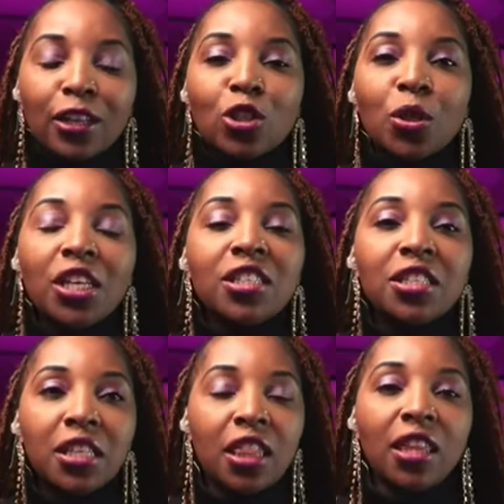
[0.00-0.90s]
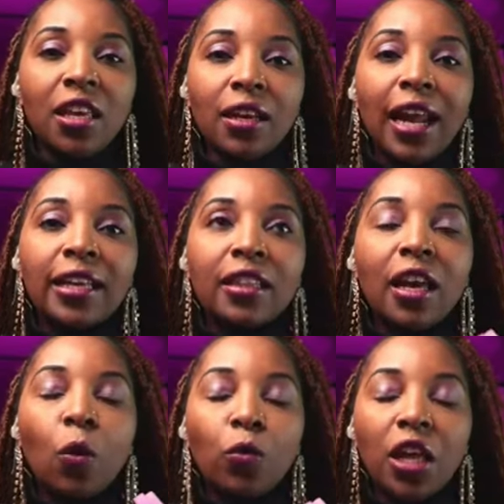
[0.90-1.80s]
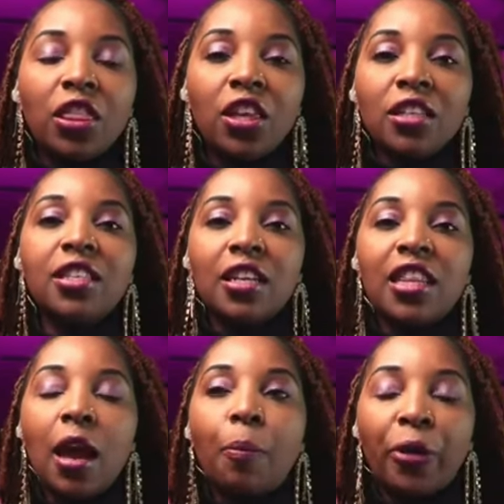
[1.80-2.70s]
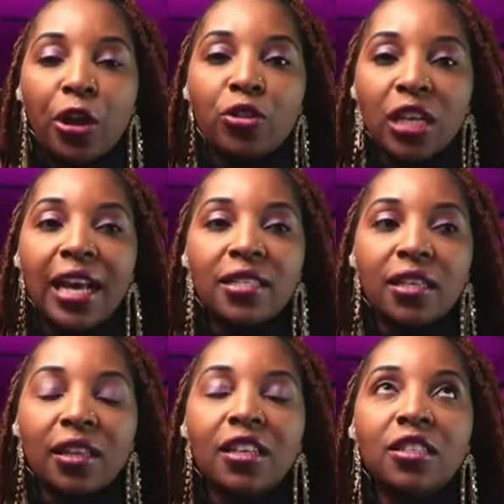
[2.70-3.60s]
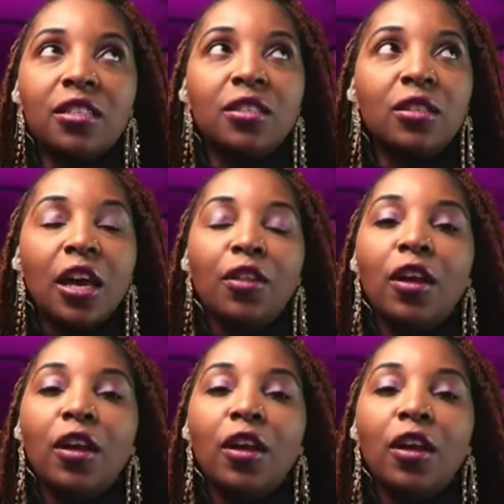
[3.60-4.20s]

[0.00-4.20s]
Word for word: So this is the thing, like the, the things that they are prioritizing, this is,